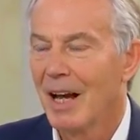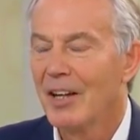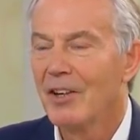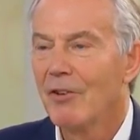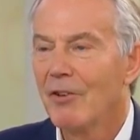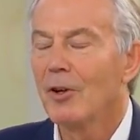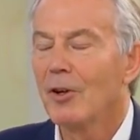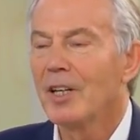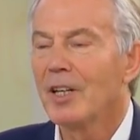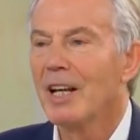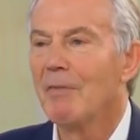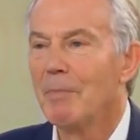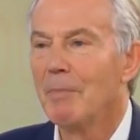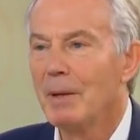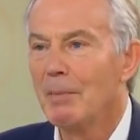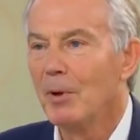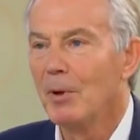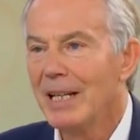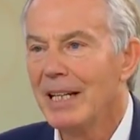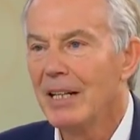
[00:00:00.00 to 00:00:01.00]
And you've got to give
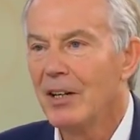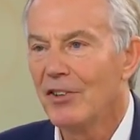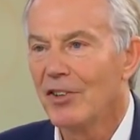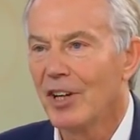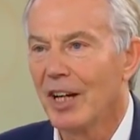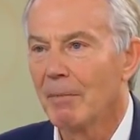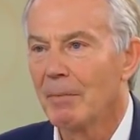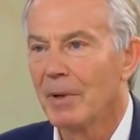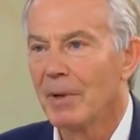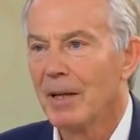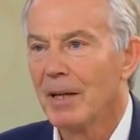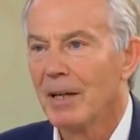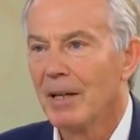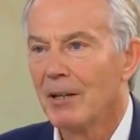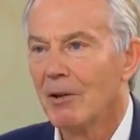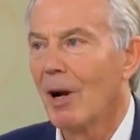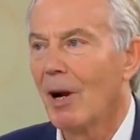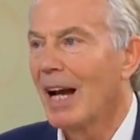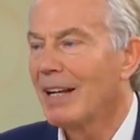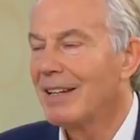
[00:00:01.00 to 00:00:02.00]
people leadership.
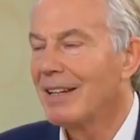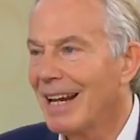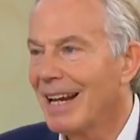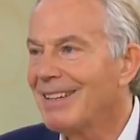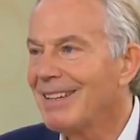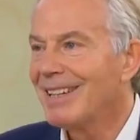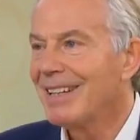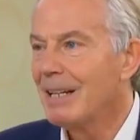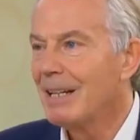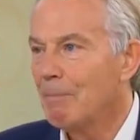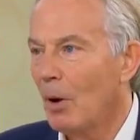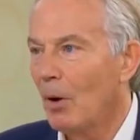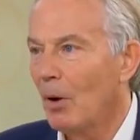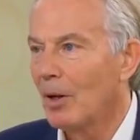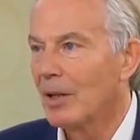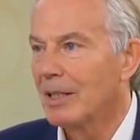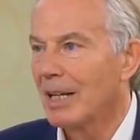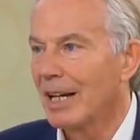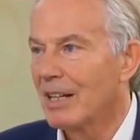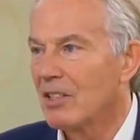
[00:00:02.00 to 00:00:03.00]
Look, identity
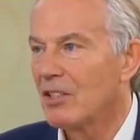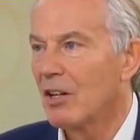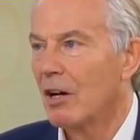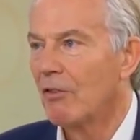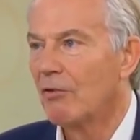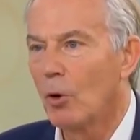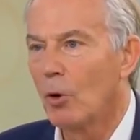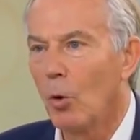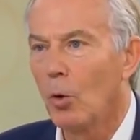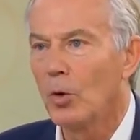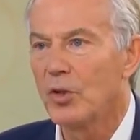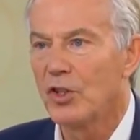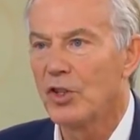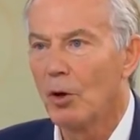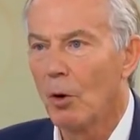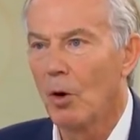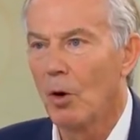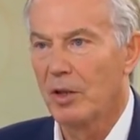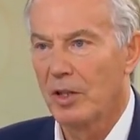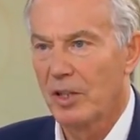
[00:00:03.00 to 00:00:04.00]
politics, of
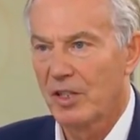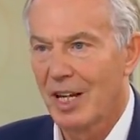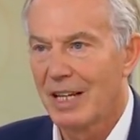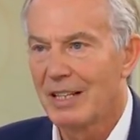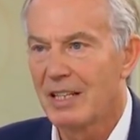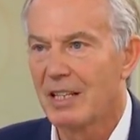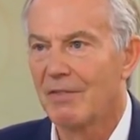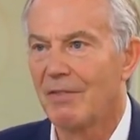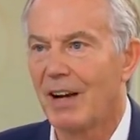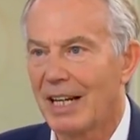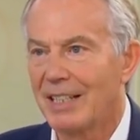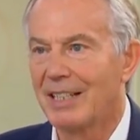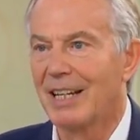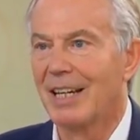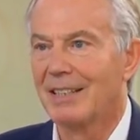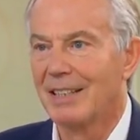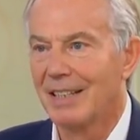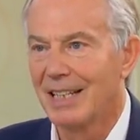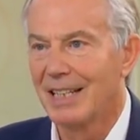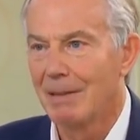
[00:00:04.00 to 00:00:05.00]
course your sense of
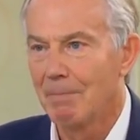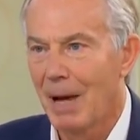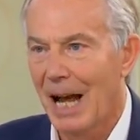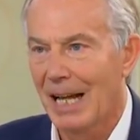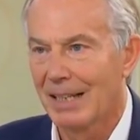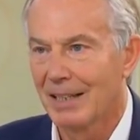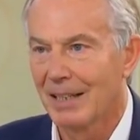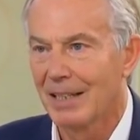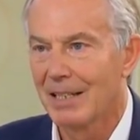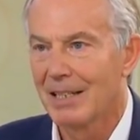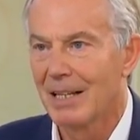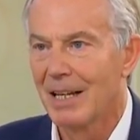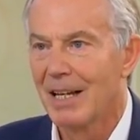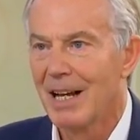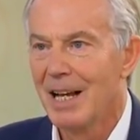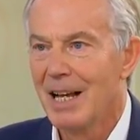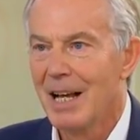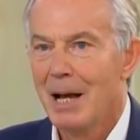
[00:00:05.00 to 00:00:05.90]
identity matters.